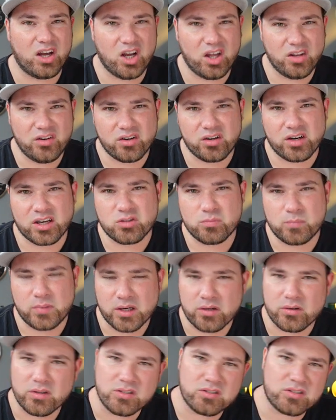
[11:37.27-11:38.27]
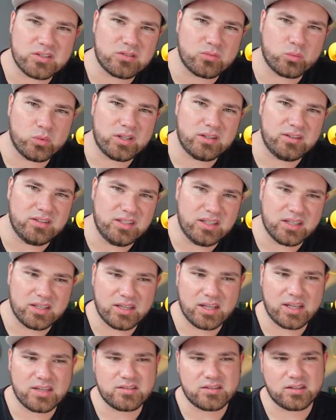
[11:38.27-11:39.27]
other experiences with
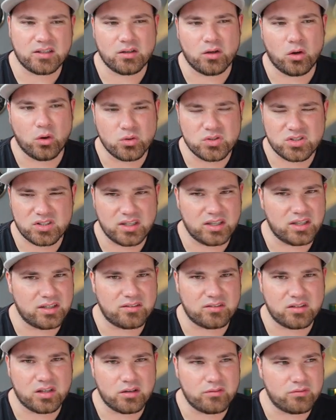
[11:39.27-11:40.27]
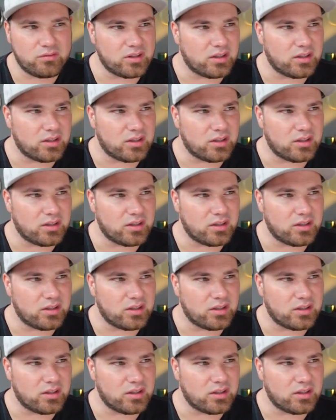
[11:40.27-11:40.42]
DNS and hosting and stuff,